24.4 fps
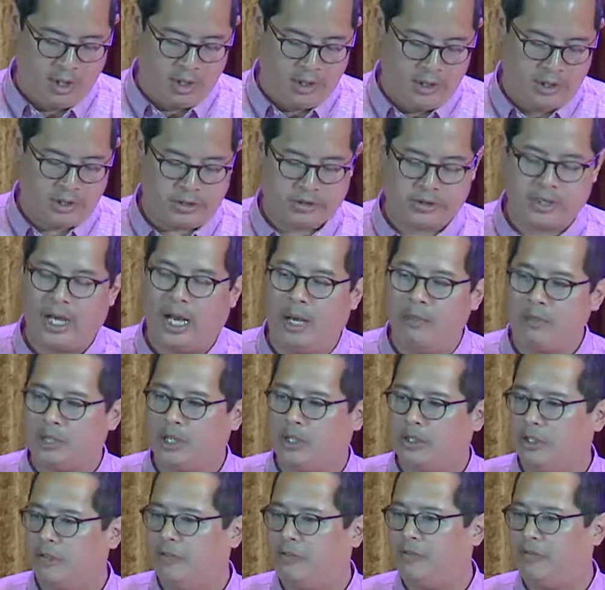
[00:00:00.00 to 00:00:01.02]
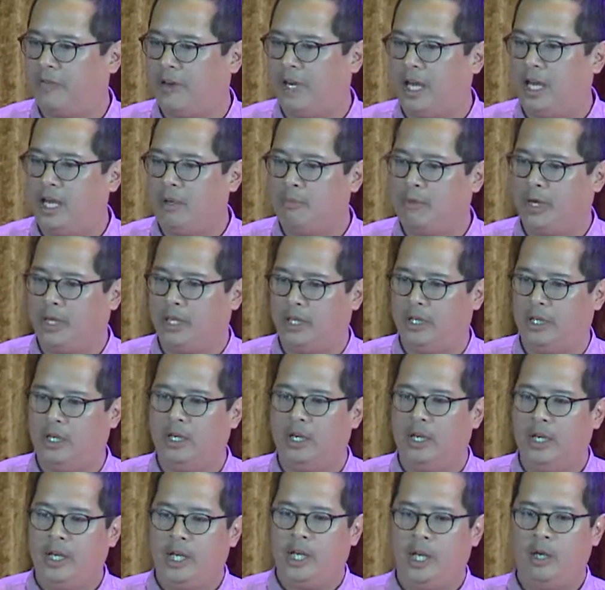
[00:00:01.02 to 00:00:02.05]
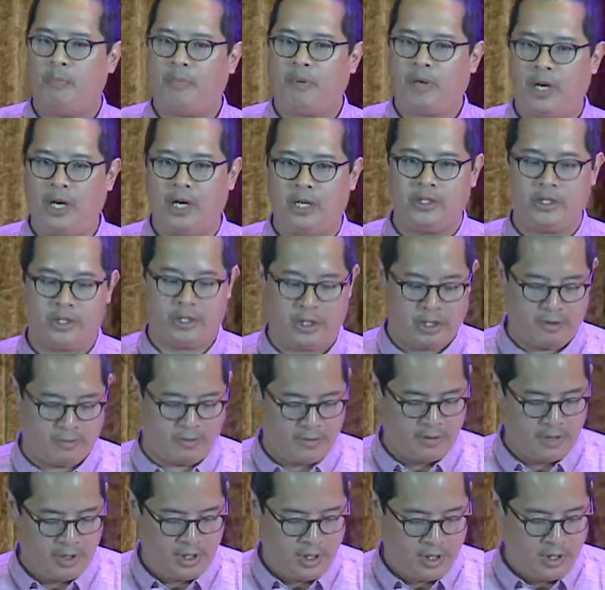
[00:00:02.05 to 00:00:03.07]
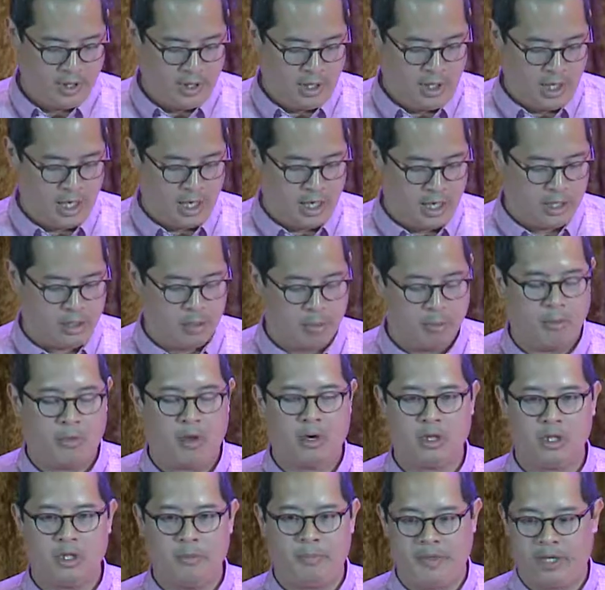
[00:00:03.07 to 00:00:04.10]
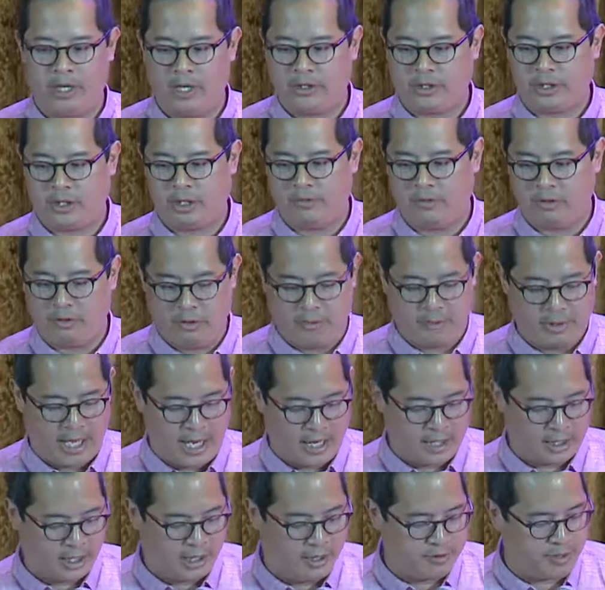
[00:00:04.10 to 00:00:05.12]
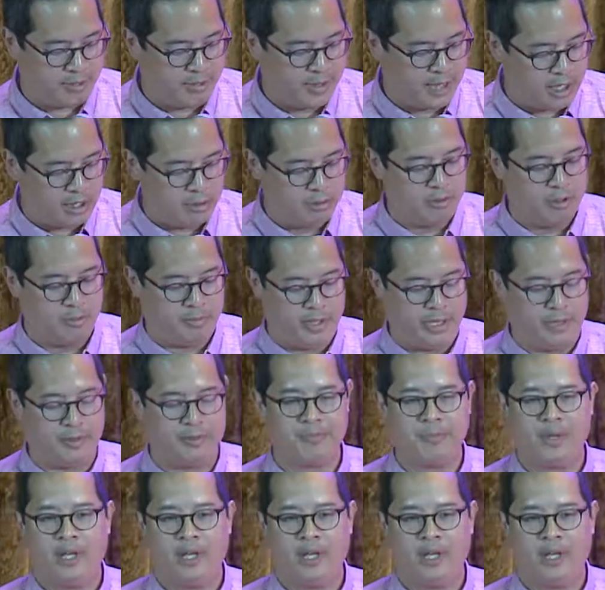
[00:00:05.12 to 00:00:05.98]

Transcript: These are times that are defined by the imperative, the moral imperative of the Black Lives Matter movement.